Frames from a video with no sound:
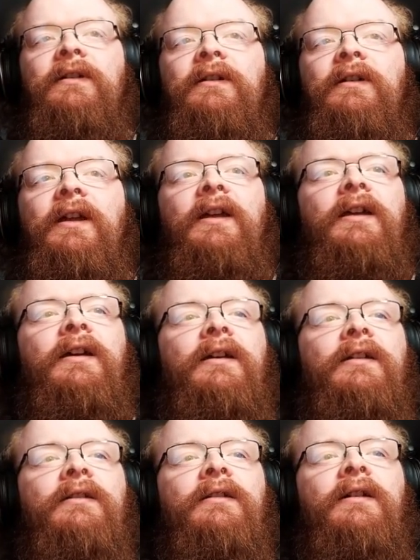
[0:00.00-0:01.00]

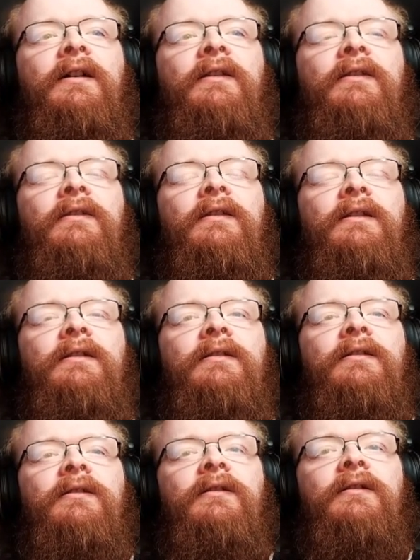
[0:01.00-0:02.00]
And I think
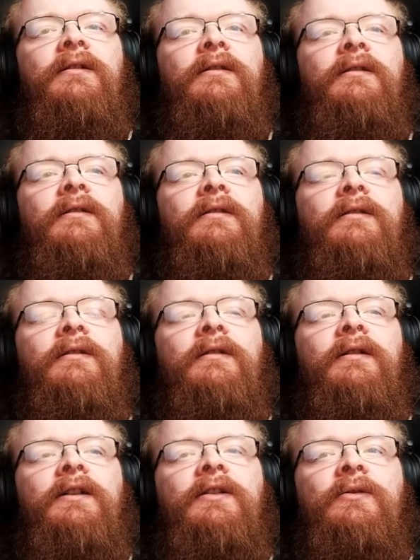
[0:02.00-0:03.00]

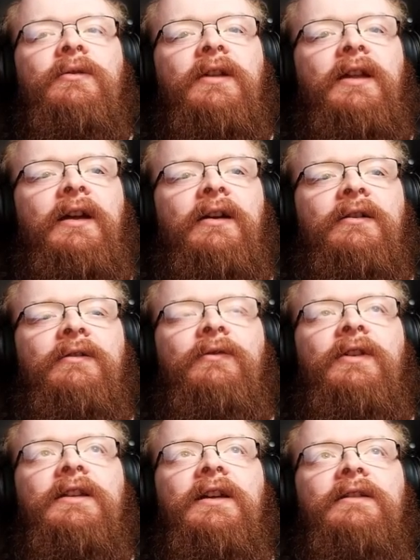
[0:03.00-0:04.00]
I don't care if
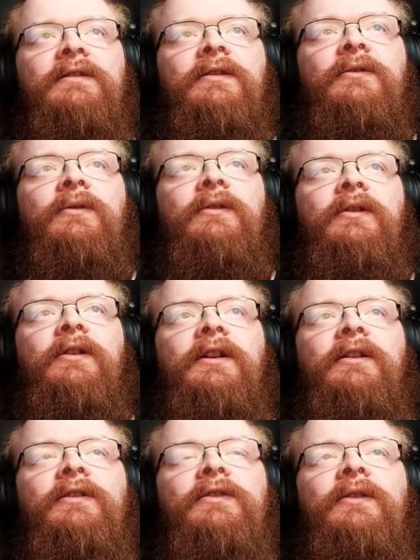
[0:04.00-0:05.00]
he takes the corner
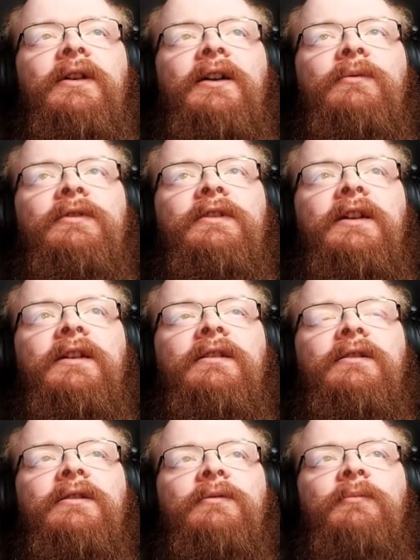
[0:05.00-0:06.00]
here, so I will take
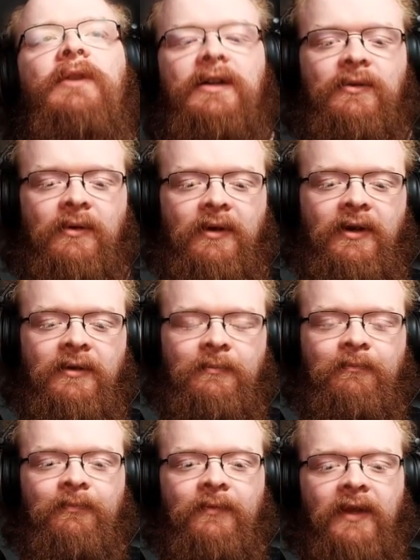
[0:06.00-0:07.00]
my corner.
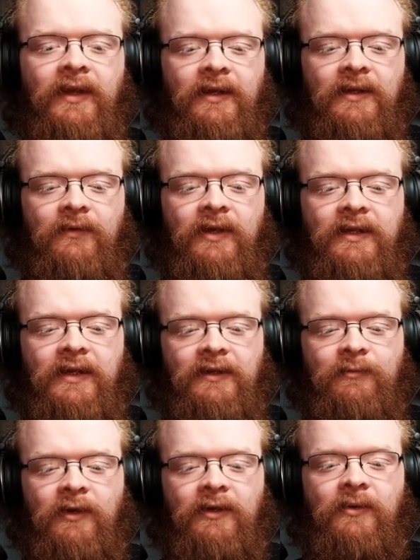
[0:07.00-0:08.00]
If he
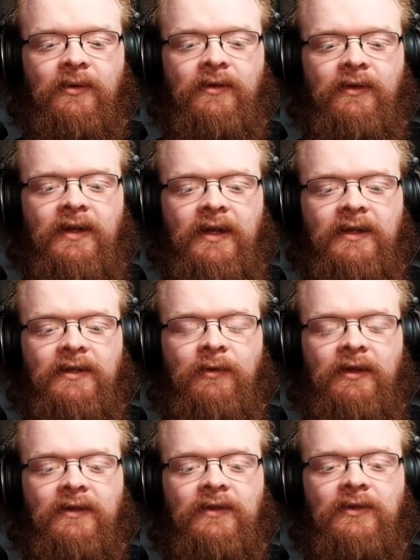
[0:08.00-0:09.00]
takes my corner, then I get to
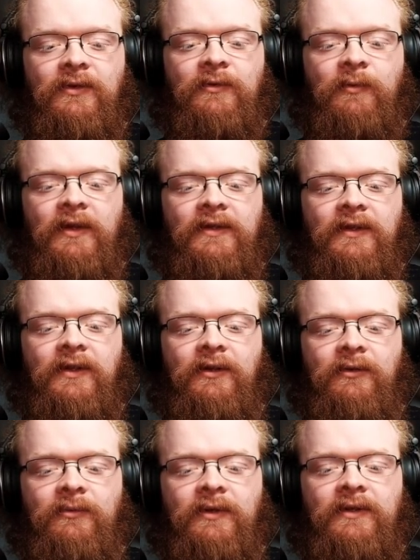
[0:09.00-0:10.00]
make this 2 space
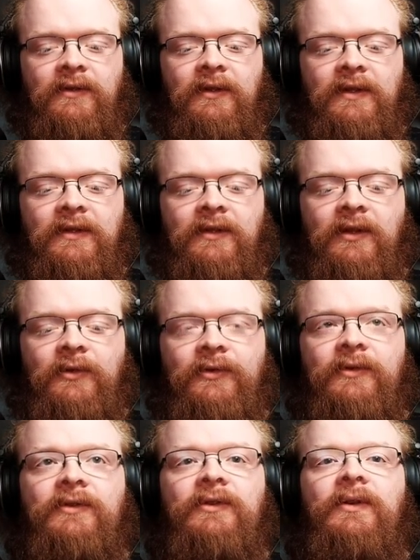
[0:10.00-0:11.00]
here, which gets
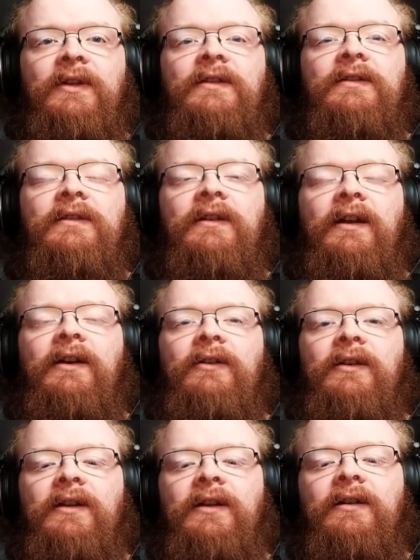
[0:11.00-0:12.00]
closer to his
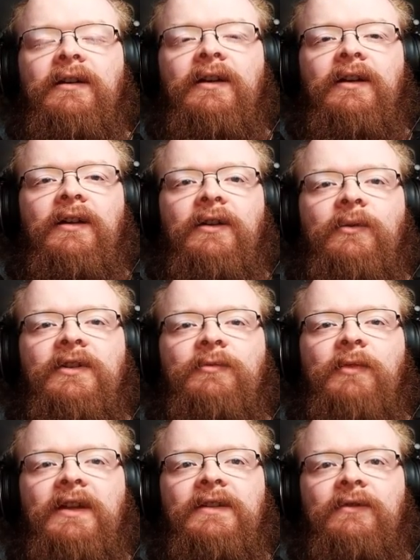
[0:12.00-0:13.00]
area, which
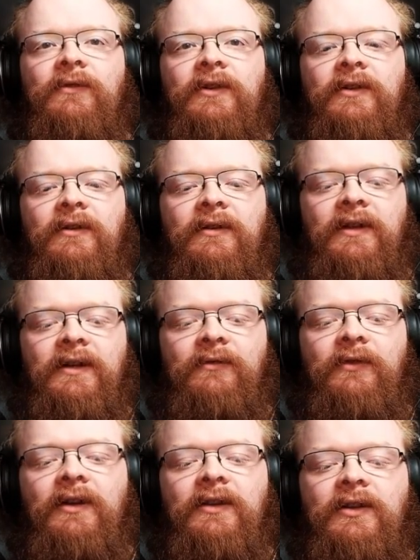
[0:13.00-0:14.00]
makes it feel
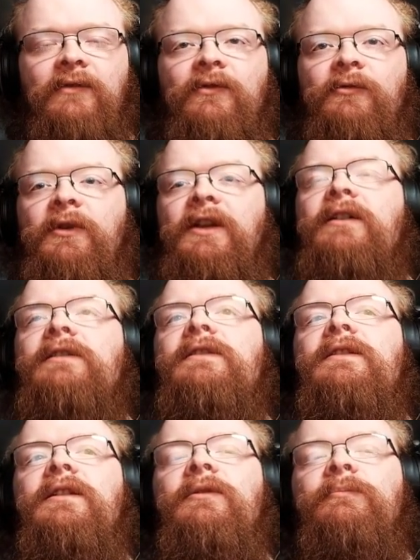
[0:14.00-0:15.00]
fairly good for me, honestly.